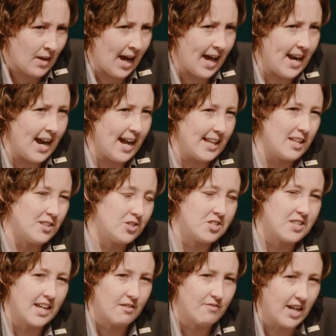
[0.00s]
And
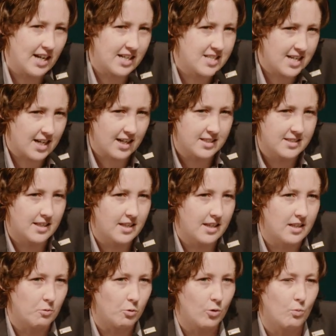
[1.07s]
just to give you an insight into
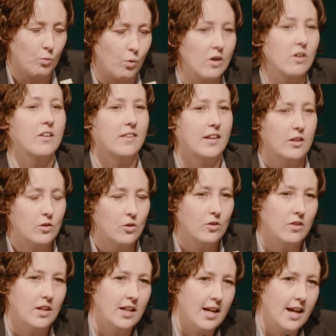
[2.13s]
what work they
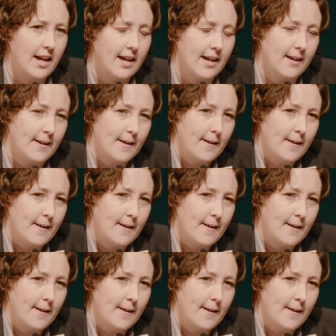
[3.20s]
do, they